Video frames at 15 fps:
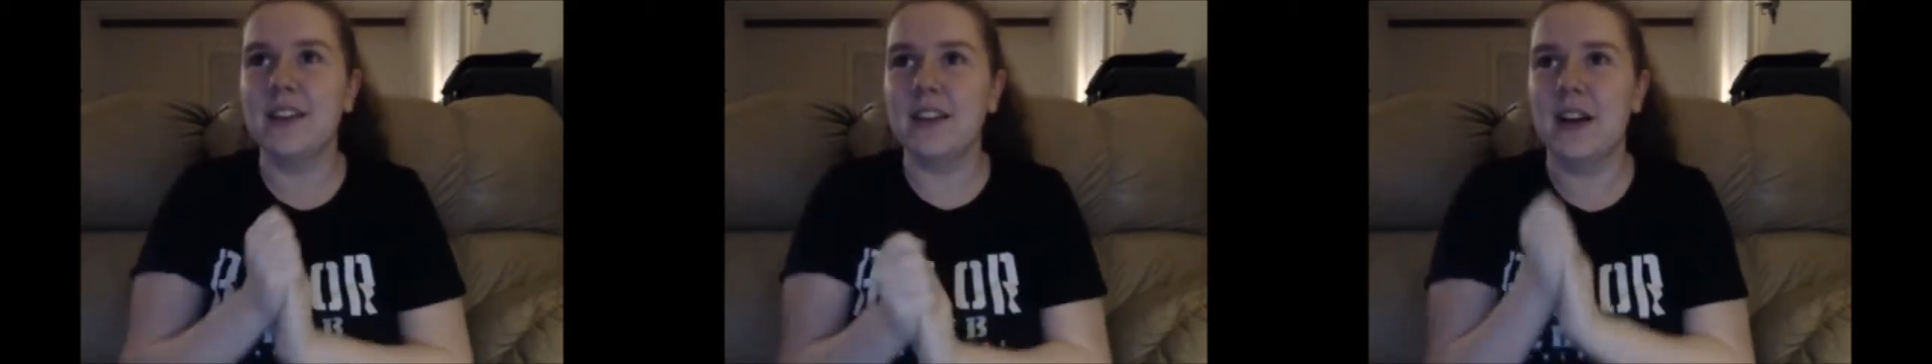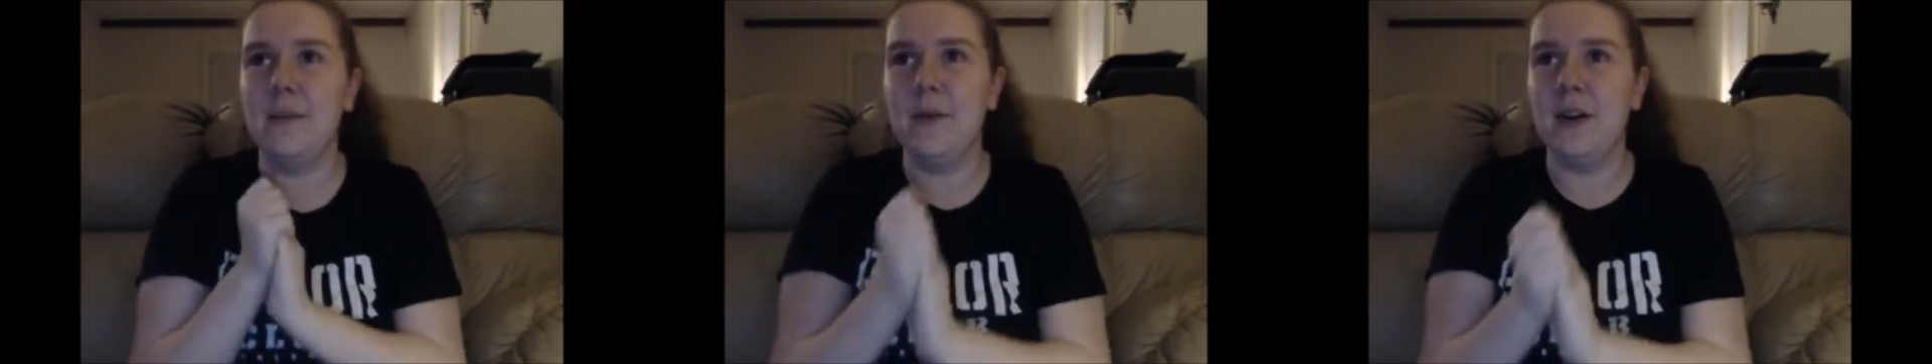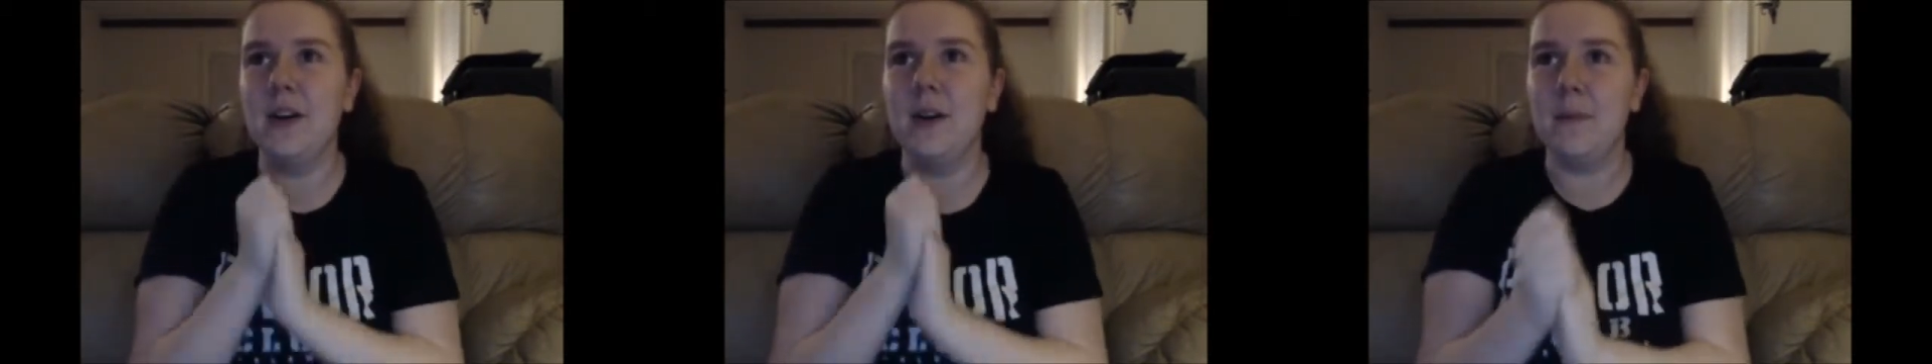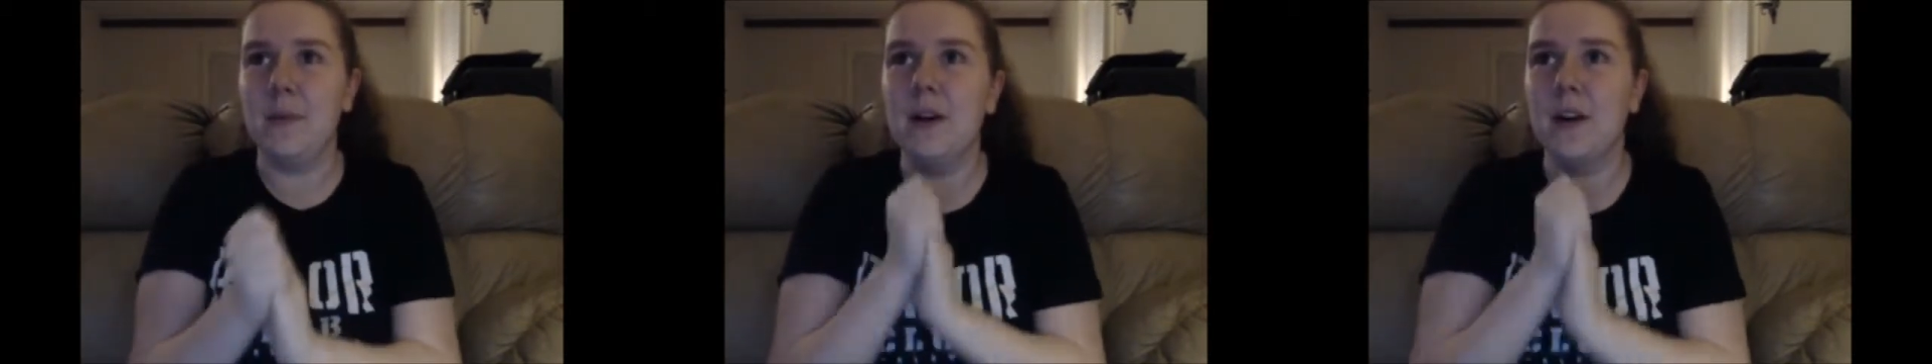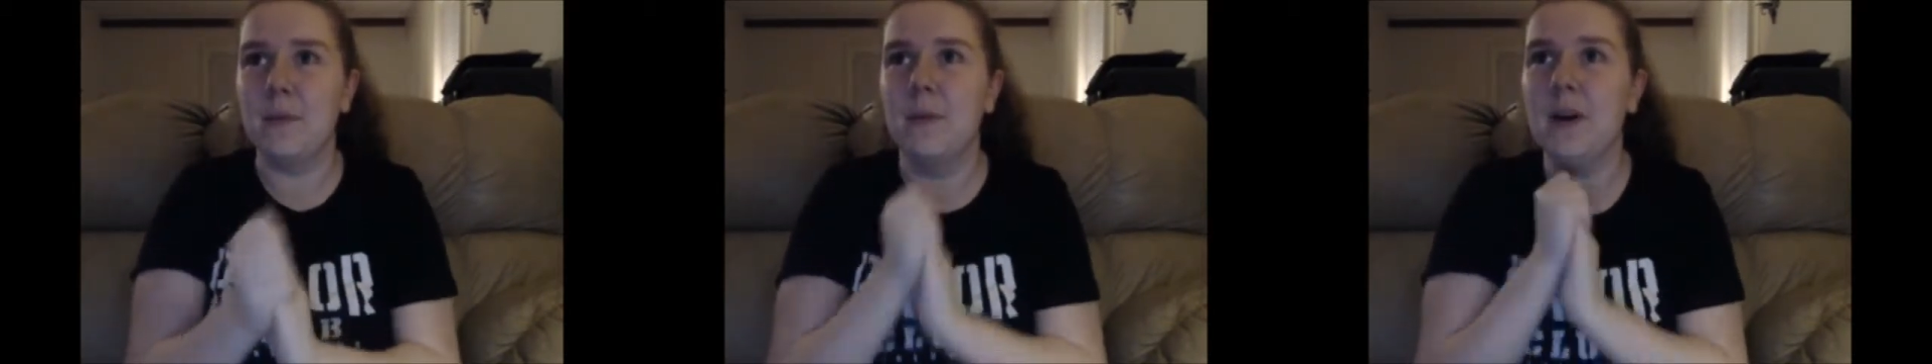Come on, come
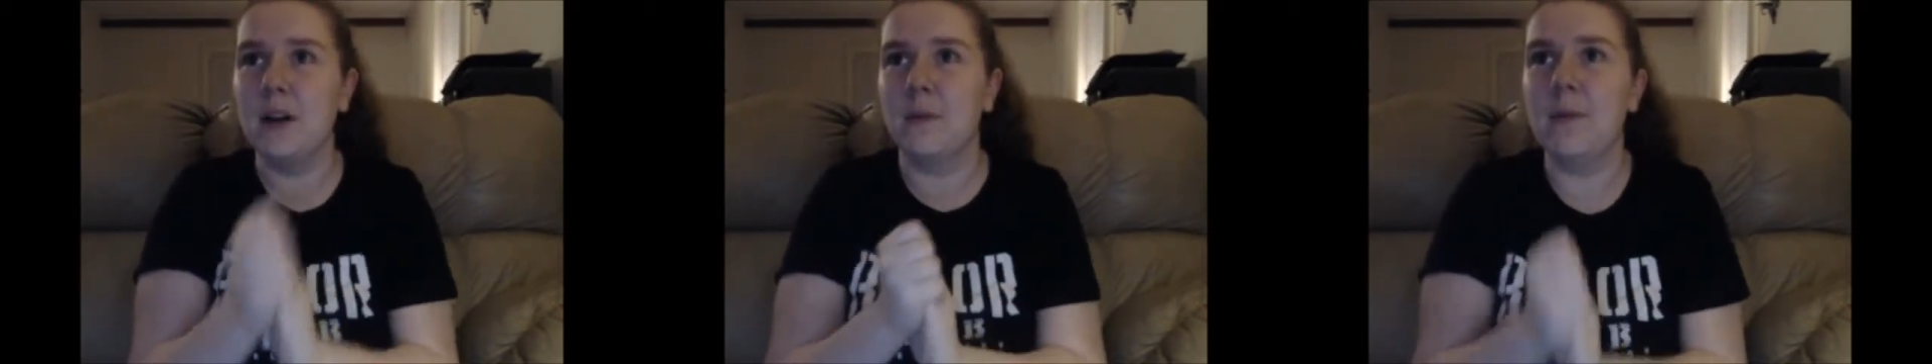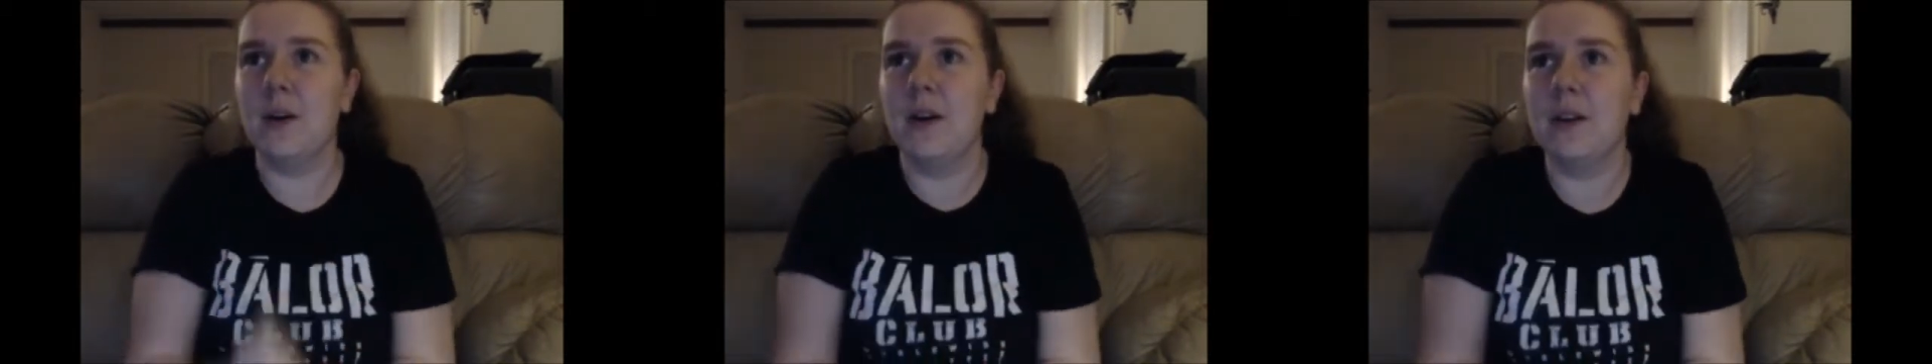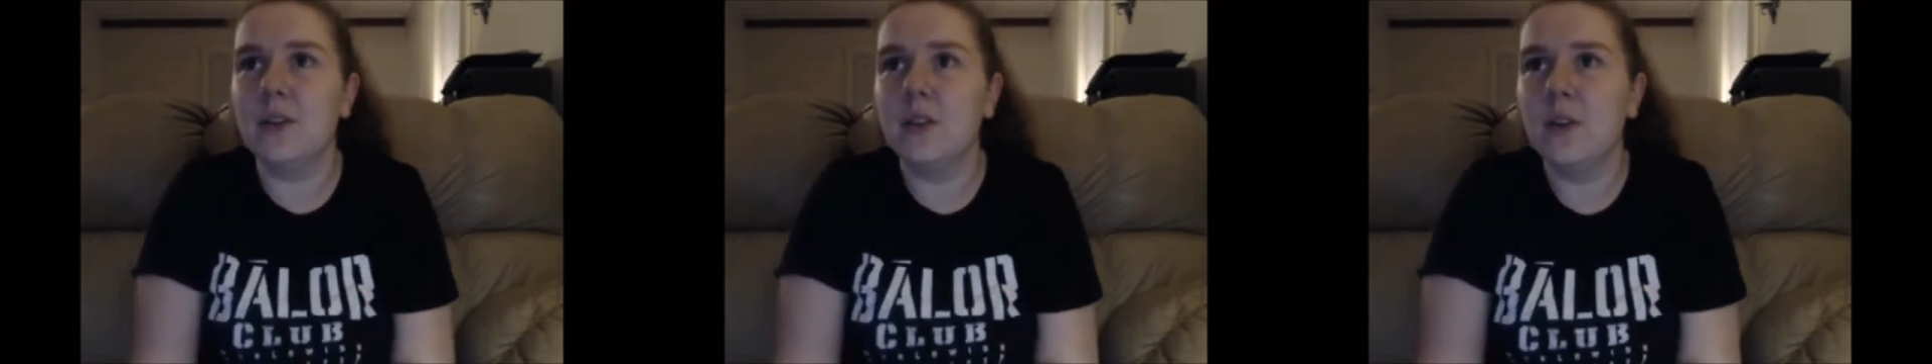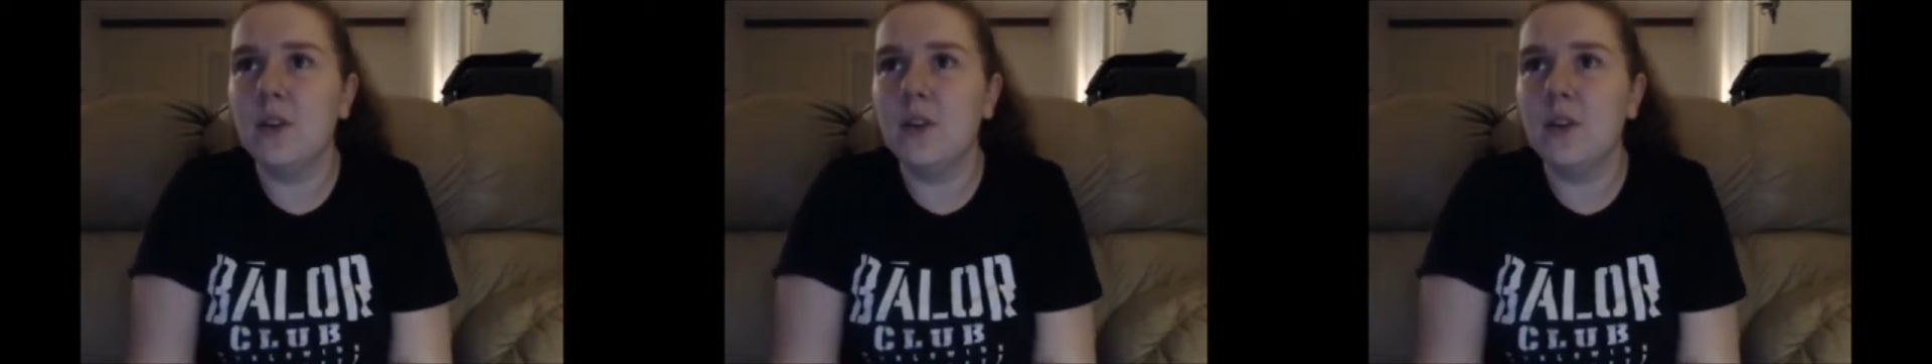on, come on, come on.